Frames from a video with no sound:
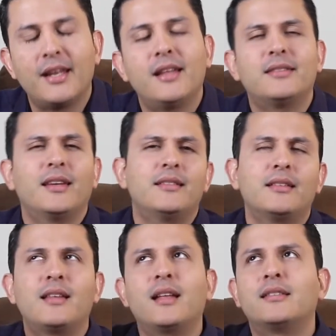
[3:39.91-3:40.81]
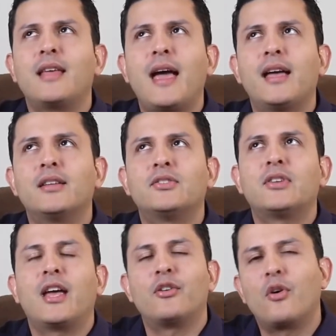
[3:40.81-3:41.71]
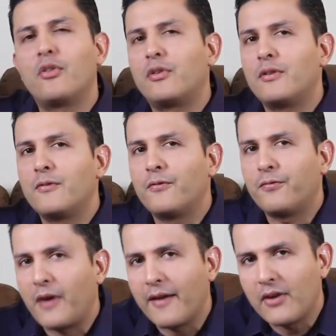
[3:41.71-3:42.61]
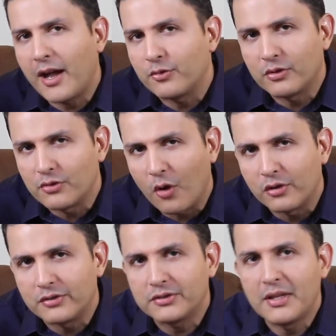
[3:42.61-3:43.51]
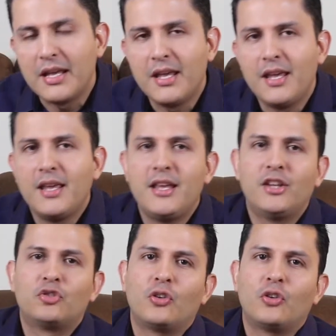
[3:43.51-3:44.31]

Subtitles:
and let's say that that adds another $500.